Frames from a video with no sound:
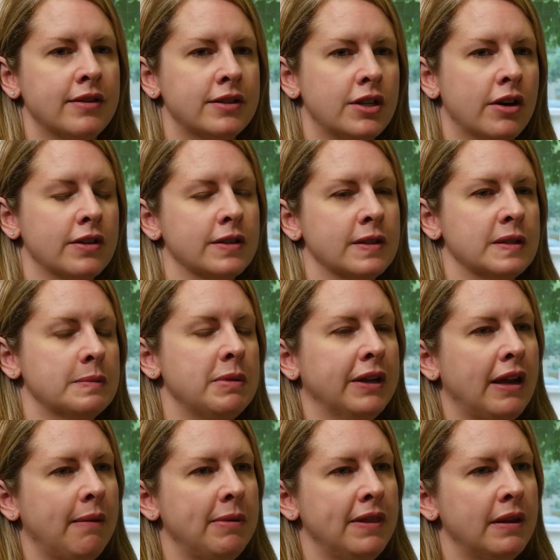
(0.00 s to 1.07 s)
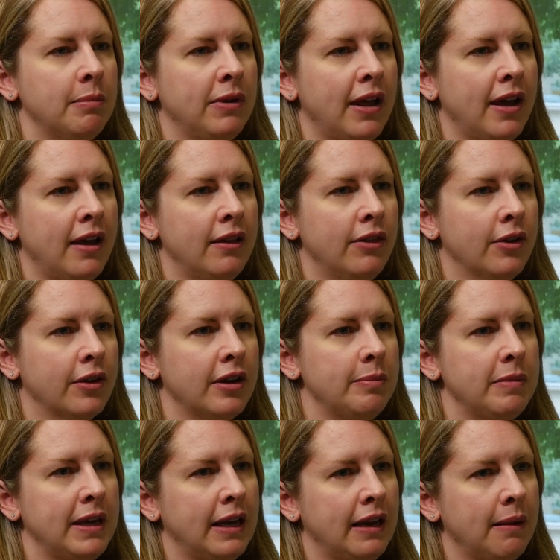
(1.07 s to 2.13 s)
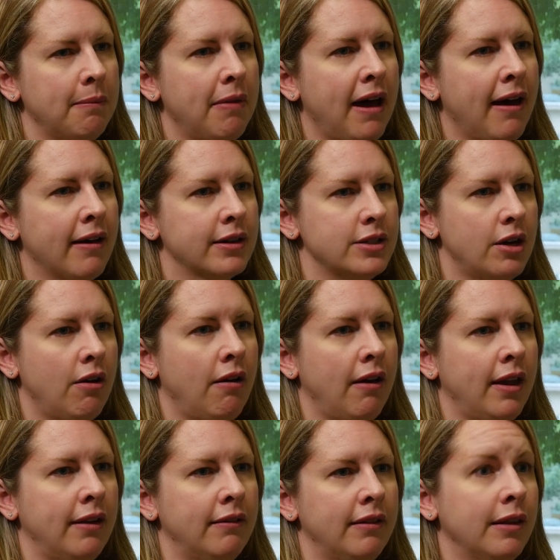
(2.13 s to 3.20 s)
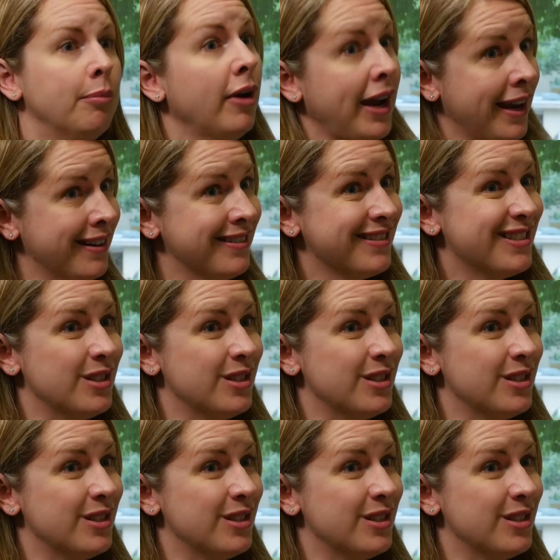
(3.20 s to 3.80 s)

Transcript: as toxins build up in the blood, there can be an impact on the brain.